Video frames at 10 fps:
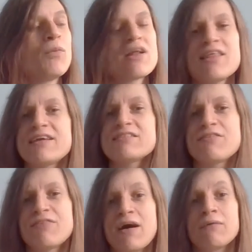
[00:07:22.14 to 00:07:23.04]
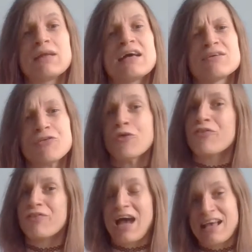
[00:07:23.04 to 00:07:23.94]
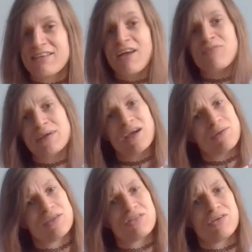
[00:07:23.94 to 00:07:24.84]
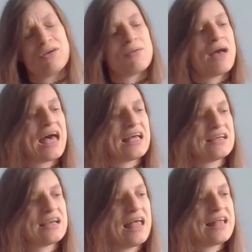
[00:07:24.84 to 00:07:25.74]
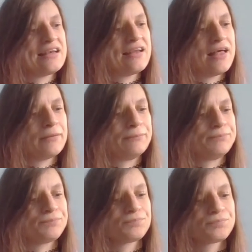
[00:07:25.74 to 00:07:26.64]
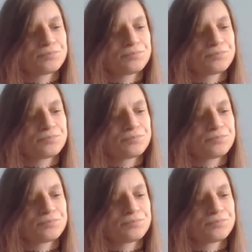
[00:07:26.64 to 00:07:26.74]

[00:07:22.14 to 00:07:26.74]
one of the things I found as I sort of, as I've been going through and and um,